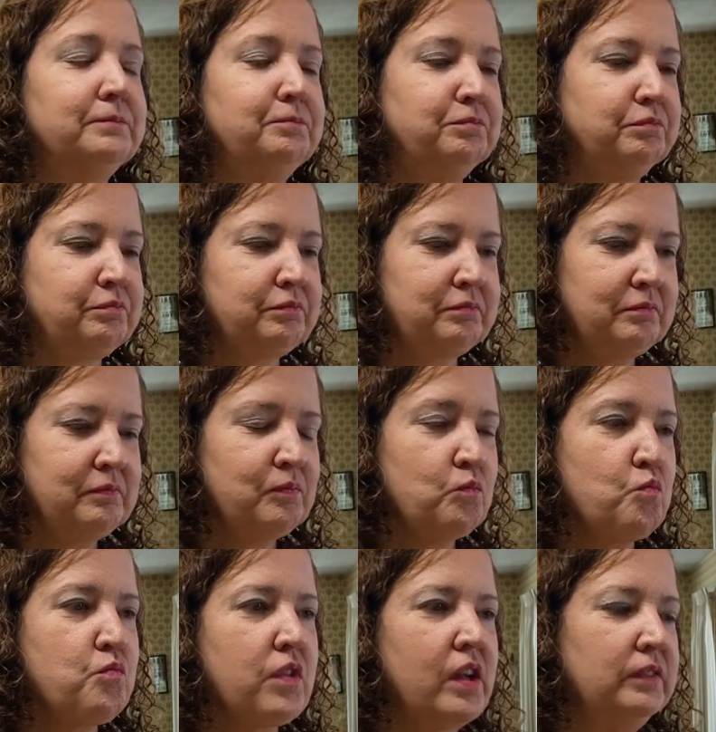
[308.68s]
What do you think?
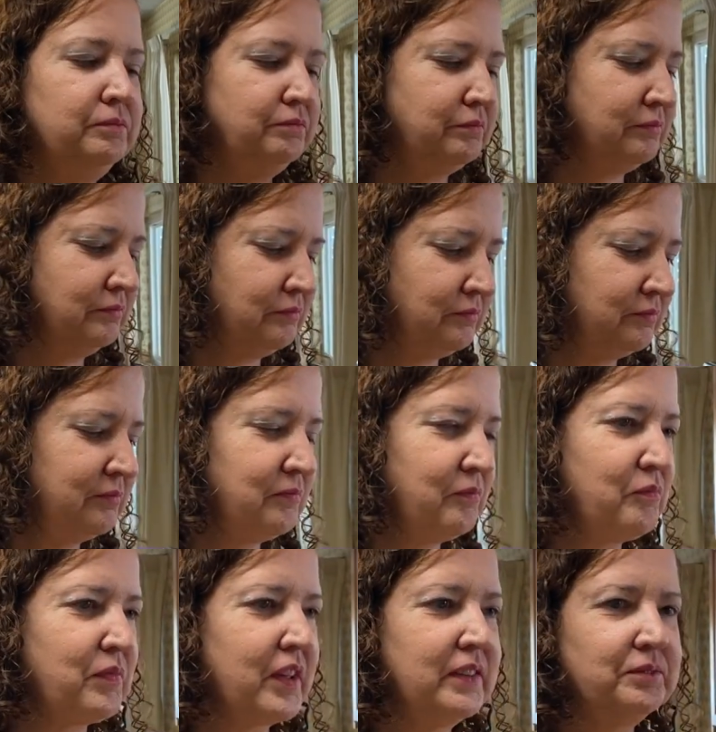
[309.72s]
What's your first
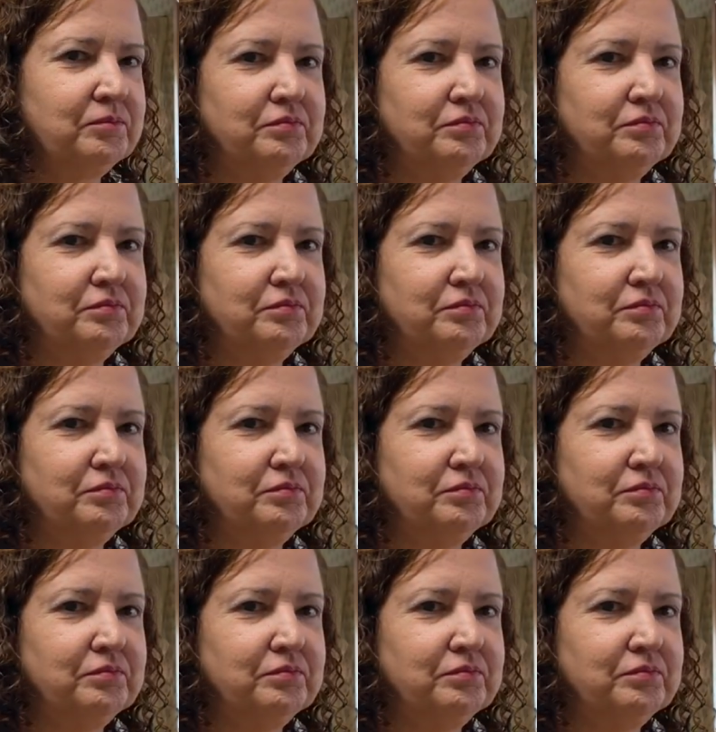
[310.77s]
and